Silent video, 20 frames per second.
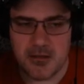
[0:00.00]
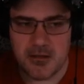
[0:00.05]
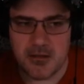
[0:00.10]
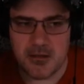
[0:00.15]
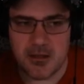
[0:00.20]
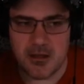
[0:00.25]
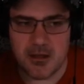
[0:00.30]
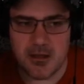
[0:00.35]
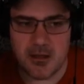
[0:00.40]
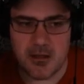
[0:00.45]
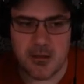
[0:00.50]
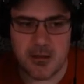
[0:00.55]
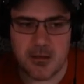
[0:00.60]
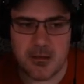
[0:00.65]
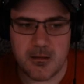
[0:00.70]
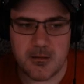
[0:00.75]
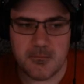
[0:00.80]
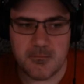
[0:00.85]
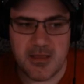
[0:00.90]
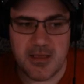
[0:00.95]

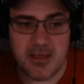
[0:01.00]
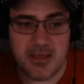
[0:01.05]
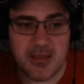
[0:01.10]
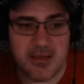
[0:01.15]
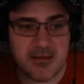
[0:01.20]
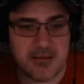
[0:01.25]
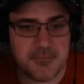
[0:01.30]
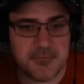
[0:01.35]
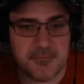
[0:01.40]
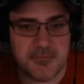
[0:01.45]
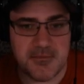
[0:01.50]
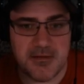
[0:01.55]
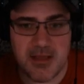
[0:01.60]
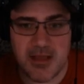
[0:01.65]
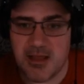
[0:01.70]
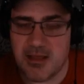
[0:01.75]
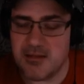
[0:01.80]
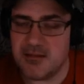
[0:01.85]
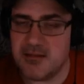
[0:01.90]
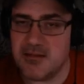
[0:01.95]
And
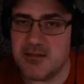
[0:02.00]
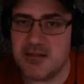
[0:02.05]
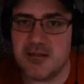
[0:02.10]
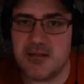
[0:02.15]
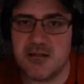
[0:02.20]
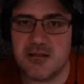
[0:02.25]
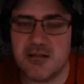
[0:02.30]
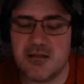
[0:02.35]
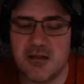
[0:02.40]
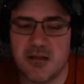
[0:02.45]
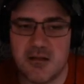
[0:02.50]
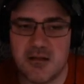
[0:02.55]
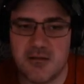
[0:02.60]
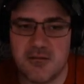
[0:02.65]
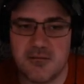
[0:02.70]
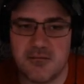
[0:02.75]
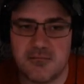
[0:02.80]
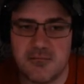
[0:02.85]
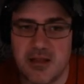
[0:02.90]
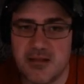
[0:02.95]
yeah, this is
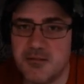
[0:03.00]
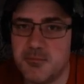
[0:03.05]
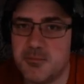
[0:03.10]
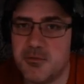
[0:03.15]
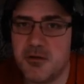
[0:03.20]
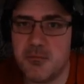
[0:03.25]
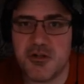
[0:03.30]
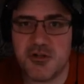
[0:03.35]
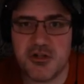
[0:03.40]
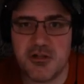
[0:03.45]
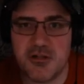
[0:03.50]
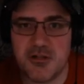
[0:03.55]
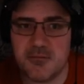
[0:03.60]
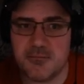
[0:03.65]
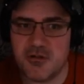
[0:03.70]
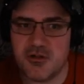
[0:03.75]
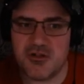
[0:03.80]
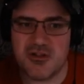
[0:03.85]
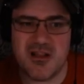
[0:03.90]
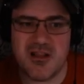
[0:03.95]
that's pretty much it.
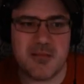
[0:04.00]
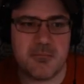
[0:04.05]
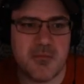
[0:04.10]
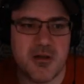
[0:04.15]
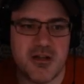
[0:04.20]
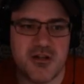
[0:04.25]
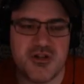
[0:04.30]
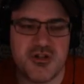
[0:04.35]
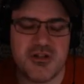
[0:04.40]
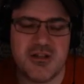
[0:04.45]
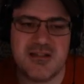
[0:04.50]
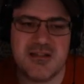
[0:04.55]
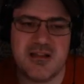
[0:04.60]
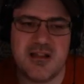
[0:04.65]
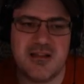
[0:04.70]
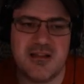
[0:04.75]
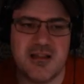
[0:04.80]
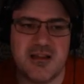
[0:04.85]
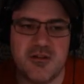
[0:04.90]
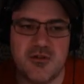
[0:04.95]
There's not much. It's
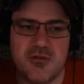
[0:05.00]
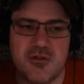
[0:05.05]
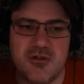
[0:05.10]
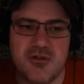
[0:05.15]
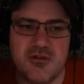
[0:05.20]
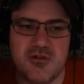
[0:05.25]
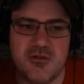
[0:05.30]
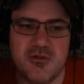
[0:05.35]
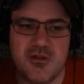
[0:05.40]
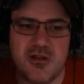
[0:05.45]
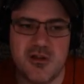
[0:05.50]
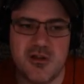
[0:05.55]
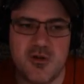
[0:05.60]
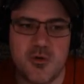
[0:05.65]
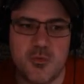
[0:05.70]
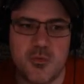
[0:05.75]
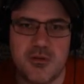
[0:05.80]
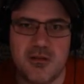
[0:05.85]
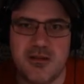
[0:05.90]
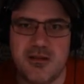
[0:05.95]
not like you can go
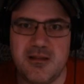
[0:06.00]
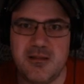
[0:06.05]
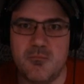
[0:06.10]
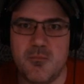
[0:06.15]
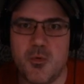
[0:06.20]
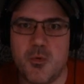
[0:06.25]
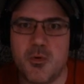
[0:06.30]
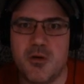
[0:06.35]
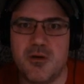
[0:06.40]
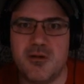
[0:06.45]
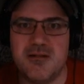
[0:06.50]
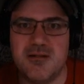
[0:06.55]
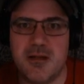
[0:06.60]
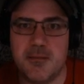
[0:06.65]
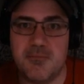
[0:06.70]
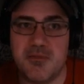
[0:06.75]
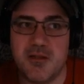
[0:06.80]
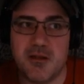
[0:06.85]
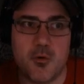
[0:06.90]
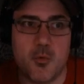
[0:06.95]
really more in
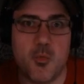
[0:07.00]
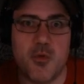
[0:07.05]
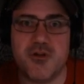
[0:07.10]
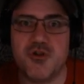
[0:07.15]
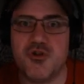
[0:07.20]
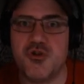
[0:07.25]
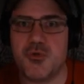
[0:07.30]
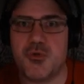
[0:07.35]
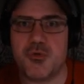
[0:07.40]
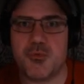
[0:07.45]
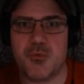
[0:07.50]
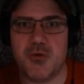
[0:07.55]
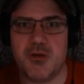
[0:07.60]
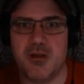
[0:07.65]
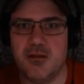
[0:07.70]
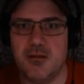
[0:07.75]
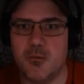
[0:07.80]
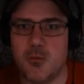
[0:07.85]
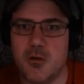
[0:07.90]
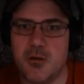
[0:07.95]
depth like a Witcher
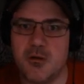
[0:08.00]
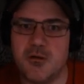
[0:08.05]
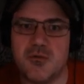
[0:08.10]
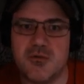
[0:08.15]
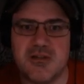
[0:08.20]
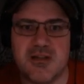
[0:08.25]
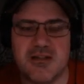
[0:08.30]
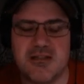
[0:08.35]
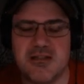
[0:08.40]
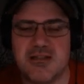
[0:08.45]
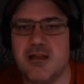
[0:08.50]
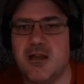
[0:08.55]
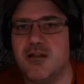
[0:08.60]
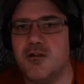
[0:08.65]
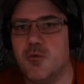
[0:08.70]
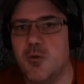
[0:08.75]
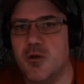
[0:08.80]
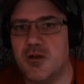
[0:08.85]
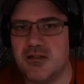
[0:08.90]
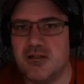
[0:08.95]
3 where there's like side
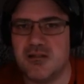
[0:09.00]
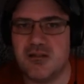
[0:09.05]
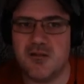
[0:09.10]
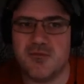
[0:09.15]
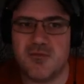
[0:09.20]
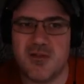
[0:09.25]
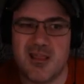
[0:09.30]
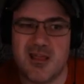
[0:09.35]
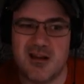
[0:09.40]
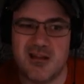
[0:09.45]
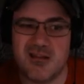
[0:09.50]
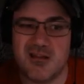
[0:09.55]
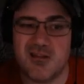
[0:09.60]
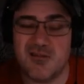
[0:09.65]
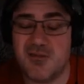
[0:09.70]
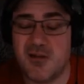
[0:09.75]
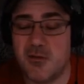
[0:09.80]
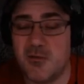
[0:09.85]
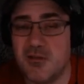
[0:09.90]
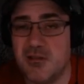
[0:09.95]
quests and stuff like that. It's a
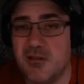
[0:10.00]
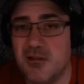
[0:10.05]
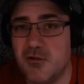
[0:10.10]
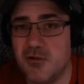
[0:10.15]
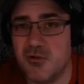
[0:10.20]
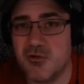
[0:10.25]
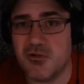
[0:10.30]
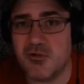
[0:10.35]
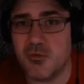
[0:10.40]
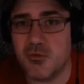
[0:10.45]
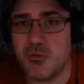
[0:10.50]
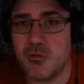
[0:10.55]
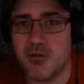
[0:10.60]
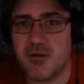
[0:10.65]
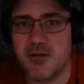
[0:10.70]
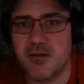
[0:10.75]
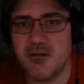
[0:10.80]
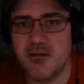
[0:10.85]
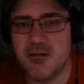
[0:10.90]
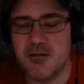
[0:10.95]
very linear
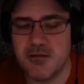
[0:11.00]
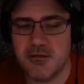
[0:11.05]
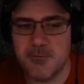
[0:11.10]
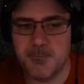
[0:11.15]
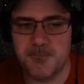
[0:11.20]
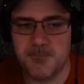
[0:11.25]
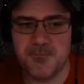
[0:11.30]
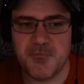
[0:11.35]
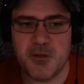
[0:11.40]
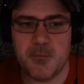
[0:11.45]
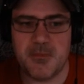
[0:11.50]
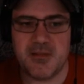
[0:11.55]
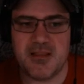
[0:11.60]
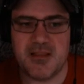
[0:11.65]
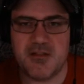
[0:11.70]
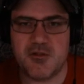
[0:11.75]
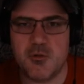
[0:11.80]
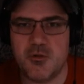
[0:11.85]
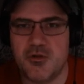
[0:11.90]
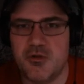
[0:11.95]
story, but
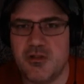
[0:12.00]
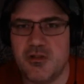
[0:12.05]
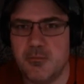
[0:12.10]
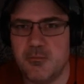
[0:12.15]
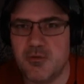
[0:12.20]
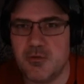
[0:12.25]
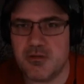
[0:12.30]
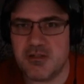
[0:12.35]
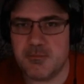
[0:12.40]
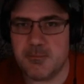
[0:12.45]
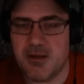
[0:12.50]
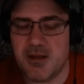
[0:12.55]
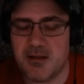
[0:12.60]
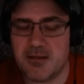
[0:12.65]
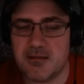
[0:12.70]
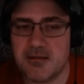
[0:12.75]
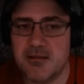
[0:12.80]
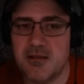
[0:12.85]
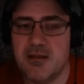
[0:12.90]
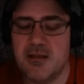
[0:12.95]
that's what you came to
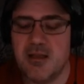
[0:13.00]
expect.